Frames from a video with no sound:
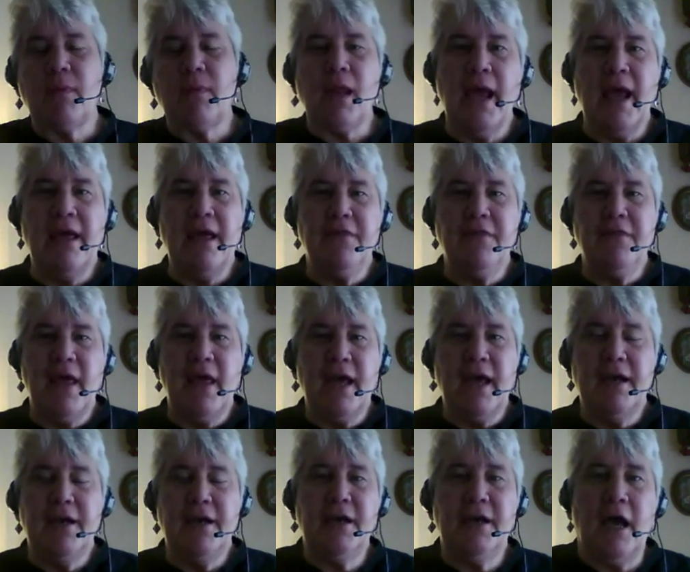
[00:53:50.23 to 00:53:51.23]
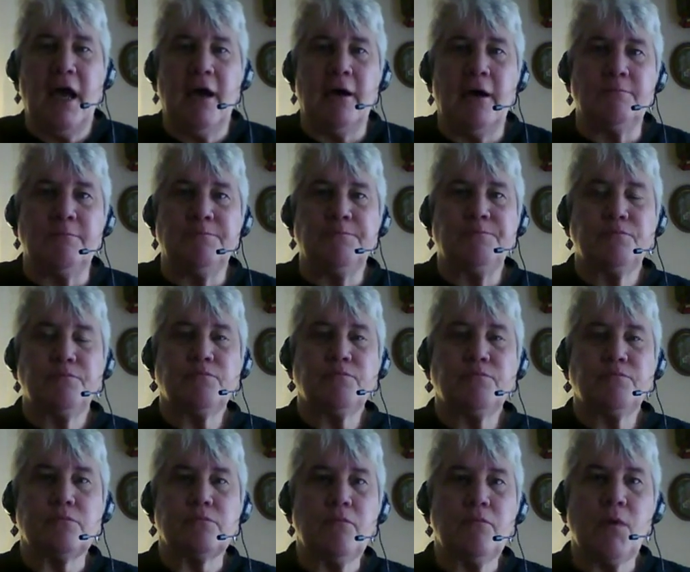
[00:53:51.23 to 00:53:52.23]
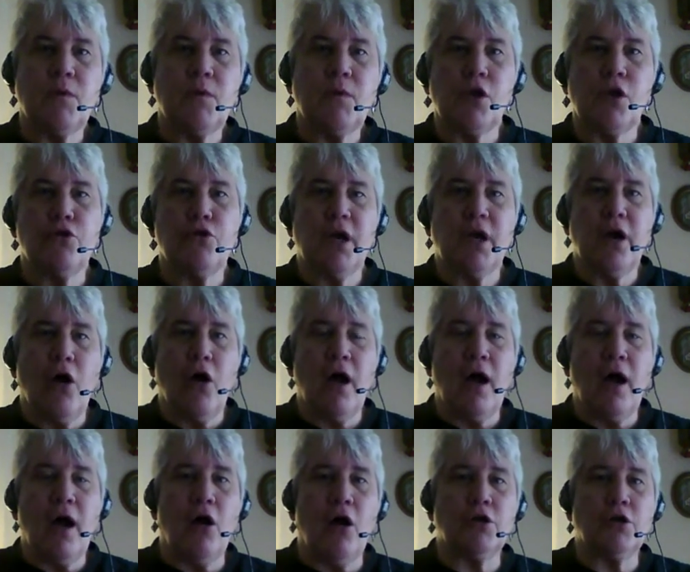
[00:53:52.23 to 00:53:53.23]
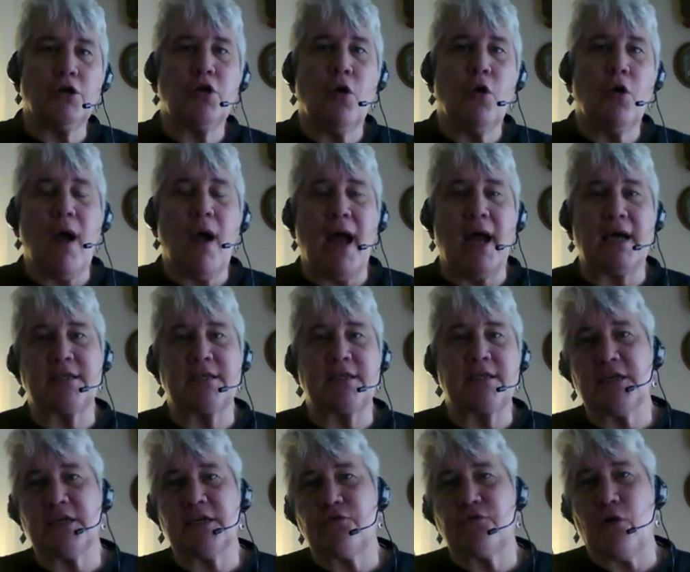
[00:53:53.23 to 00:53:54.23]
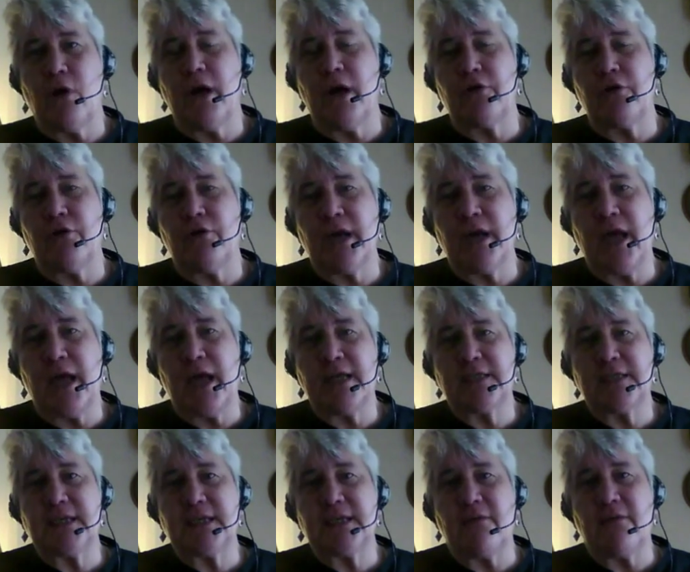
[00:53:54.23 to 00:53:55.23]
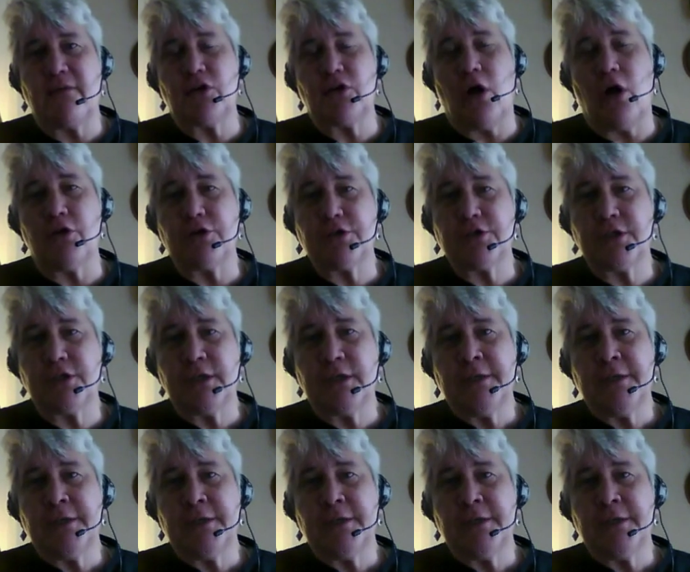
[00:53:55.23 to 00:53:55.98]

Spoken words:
And then you can also access for $197